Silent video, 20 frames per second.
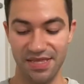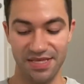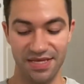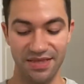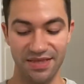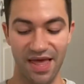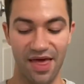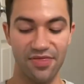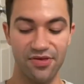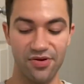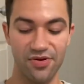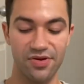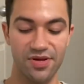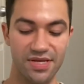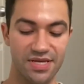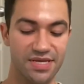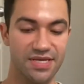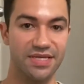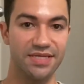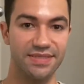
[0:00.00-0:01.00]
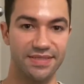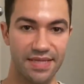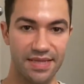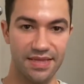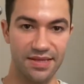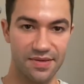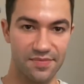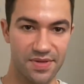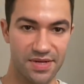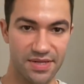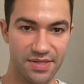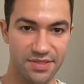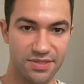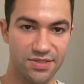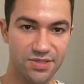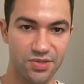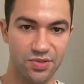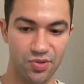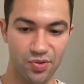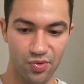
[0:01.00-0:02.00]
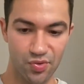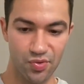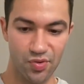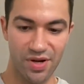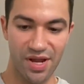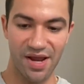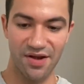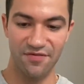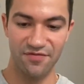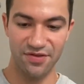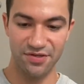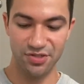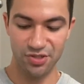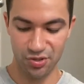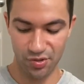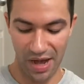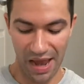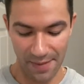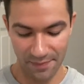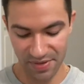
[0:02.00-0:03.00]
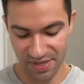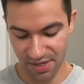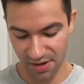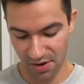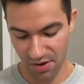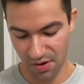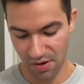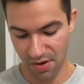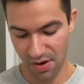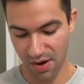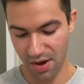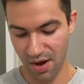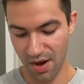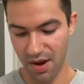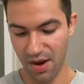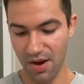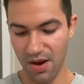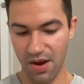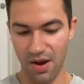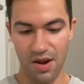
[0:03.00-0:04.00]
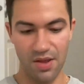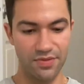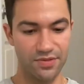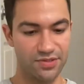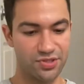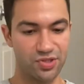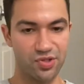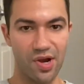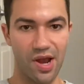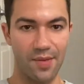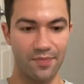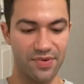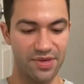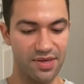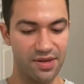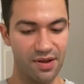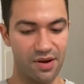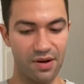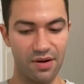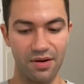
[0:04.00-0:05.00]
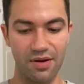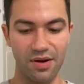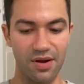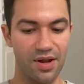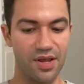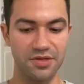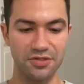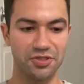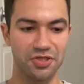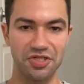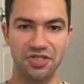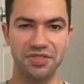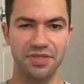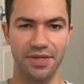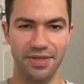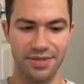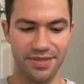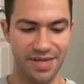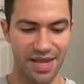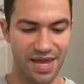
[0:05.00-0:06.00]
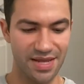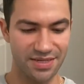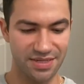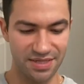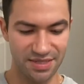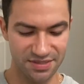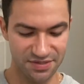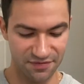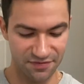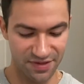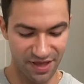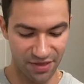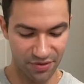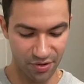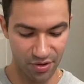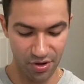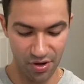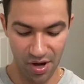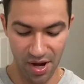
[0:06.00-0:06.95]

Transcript: The leather is limited to kind of the strap here, just like the endings of leather.